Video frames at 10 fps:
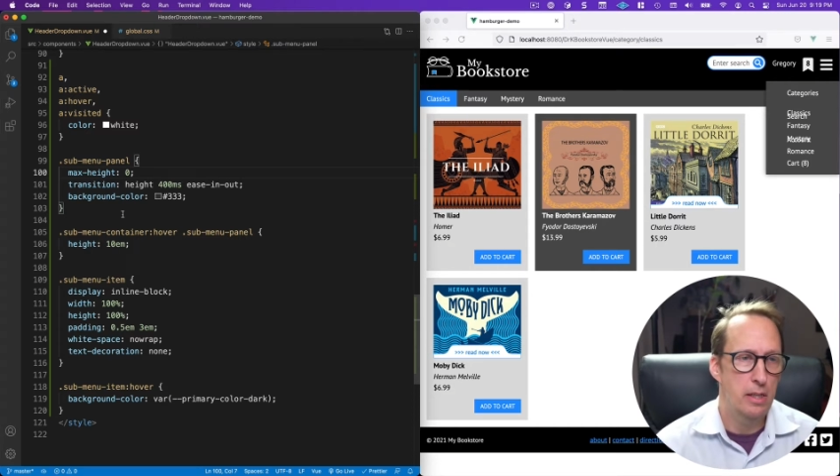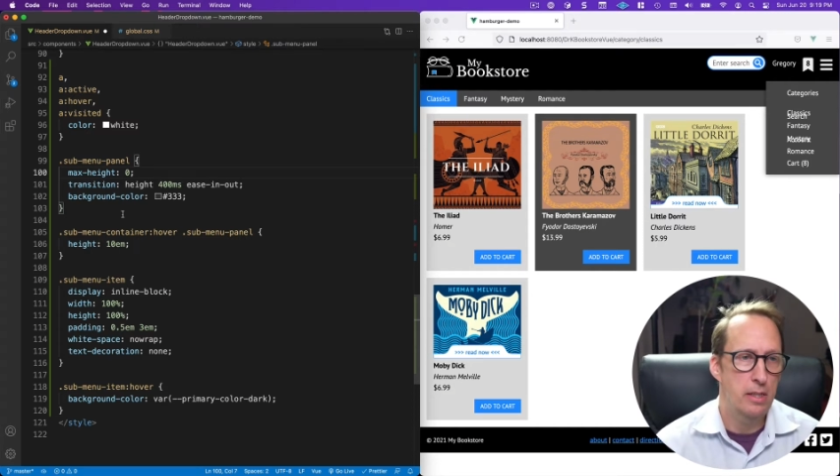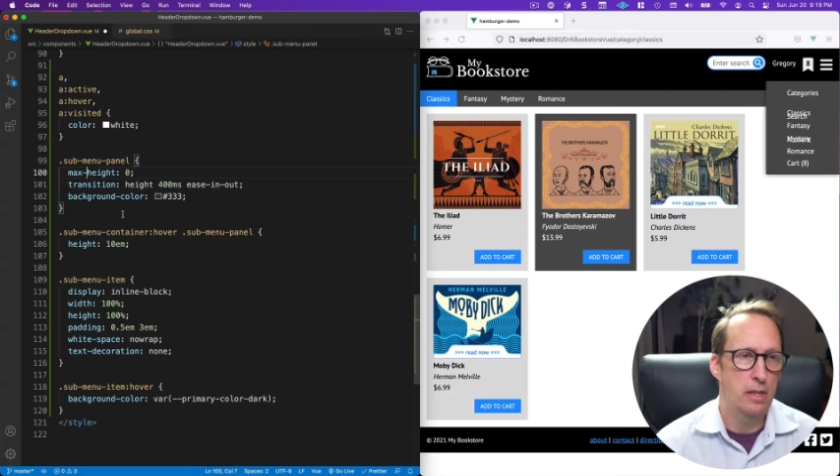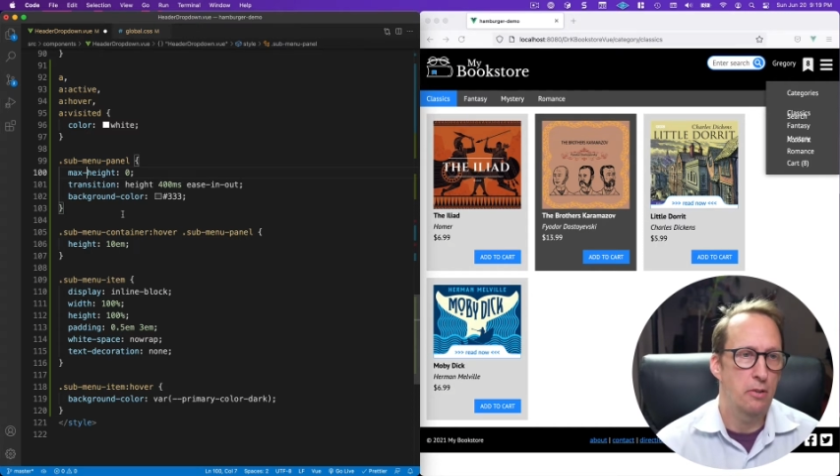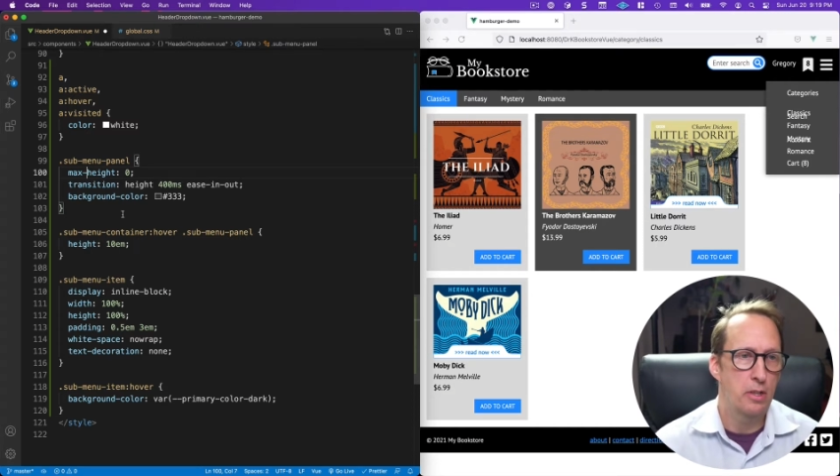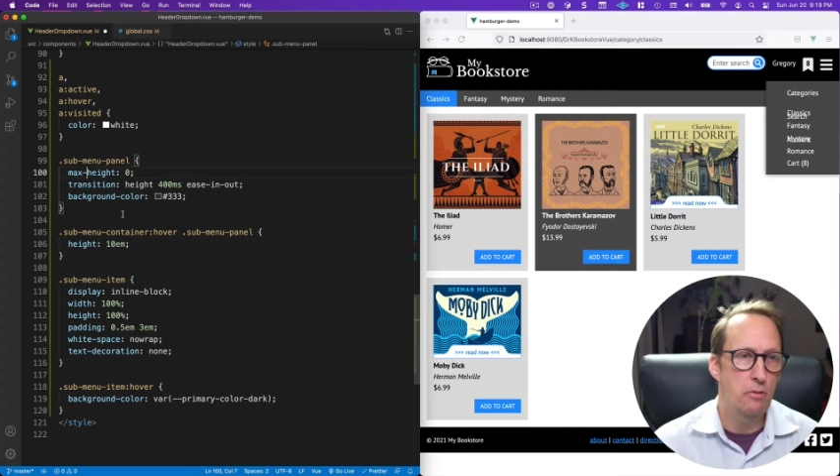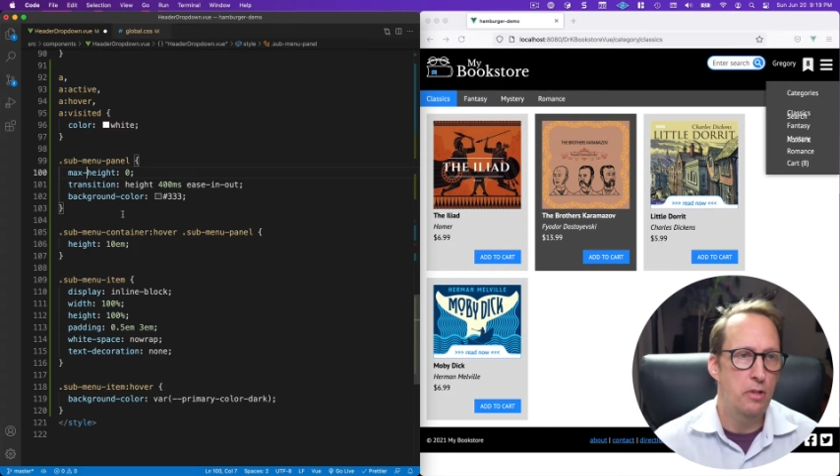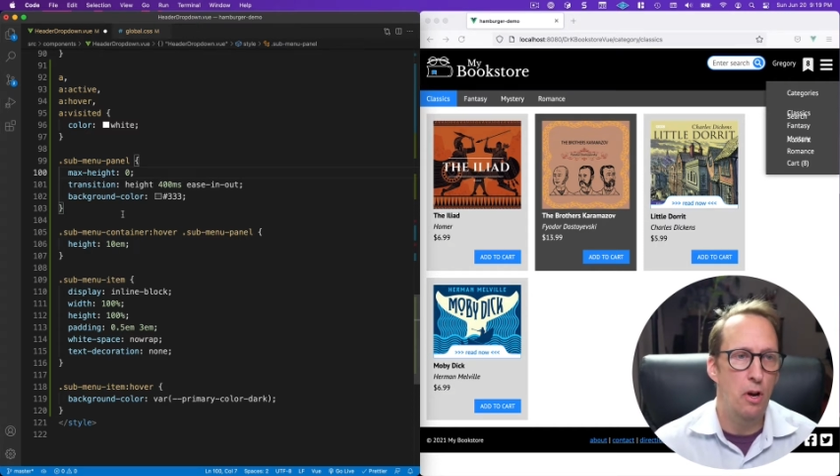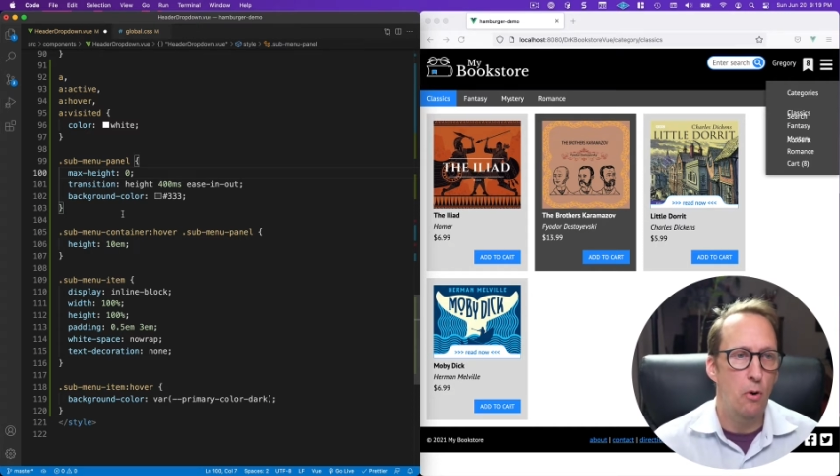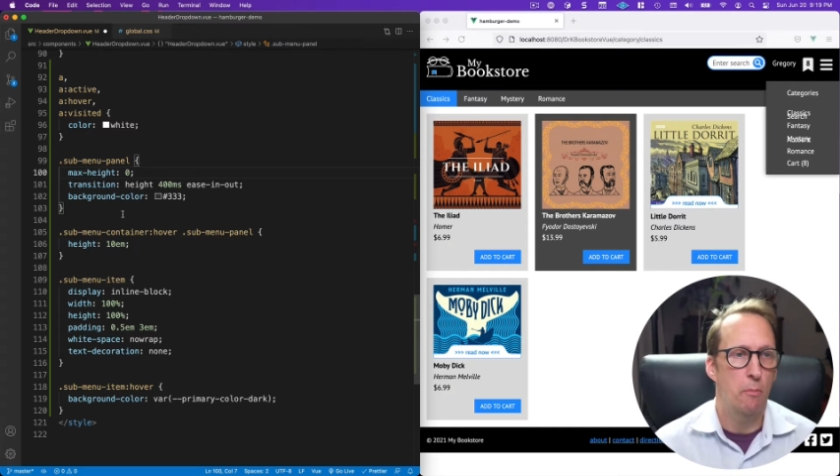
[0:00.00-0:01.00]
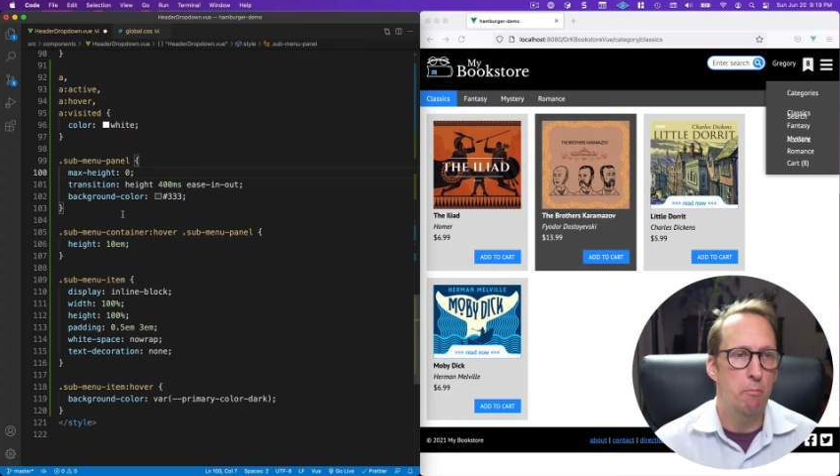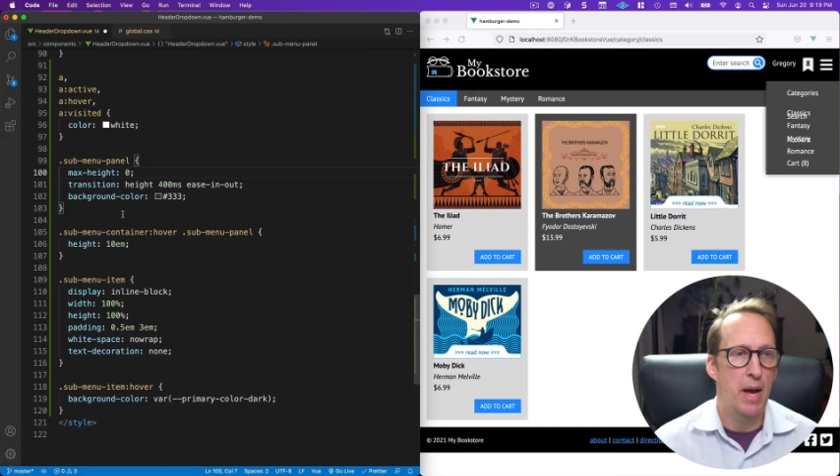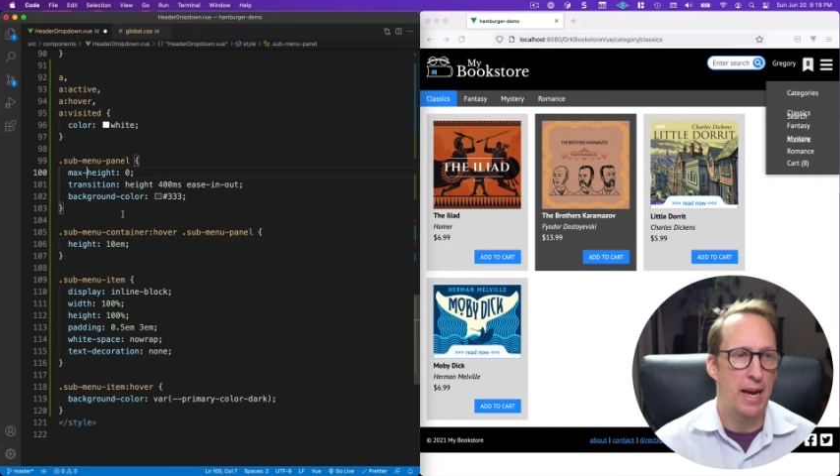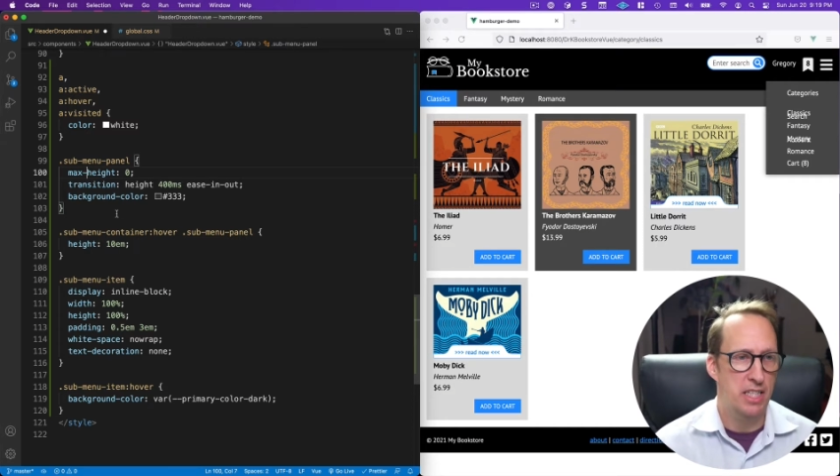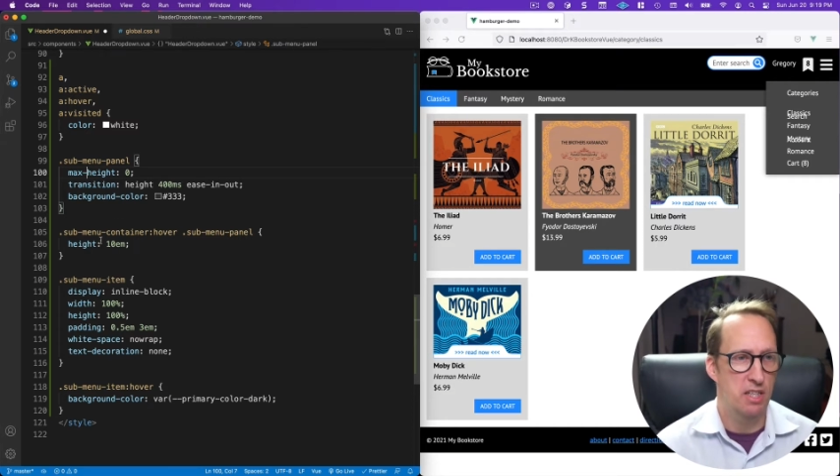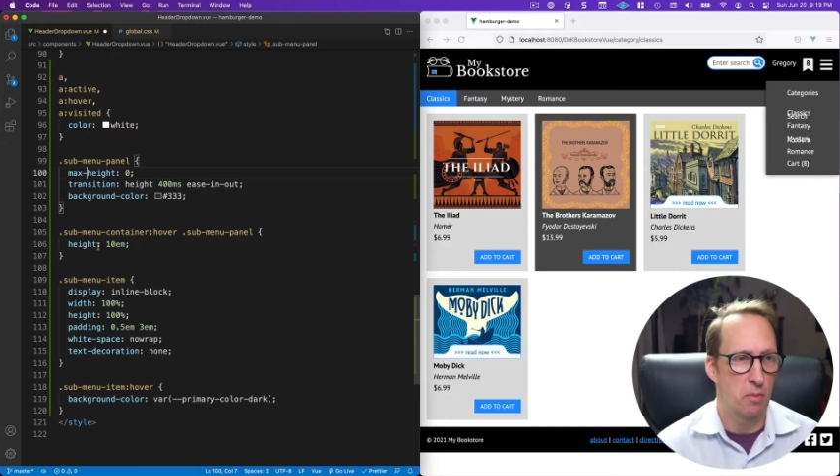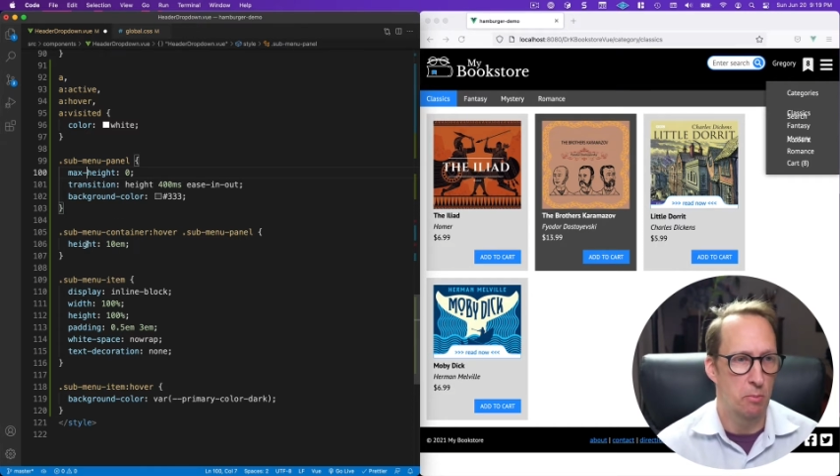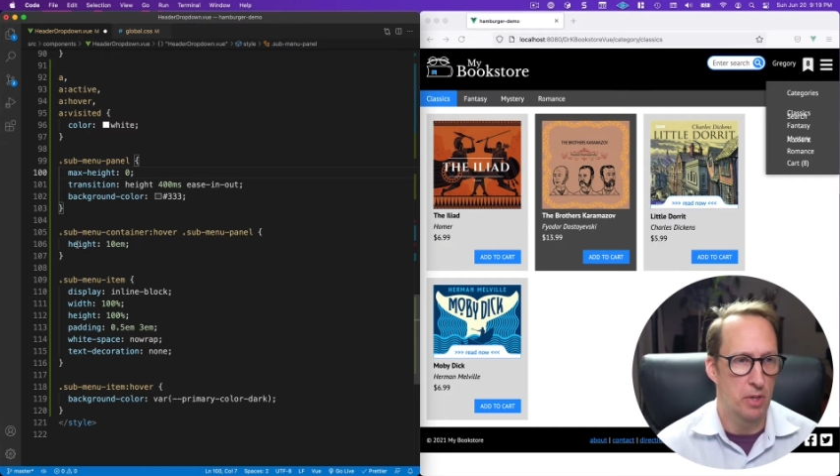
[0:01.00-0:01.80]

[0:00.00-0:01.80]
a maximum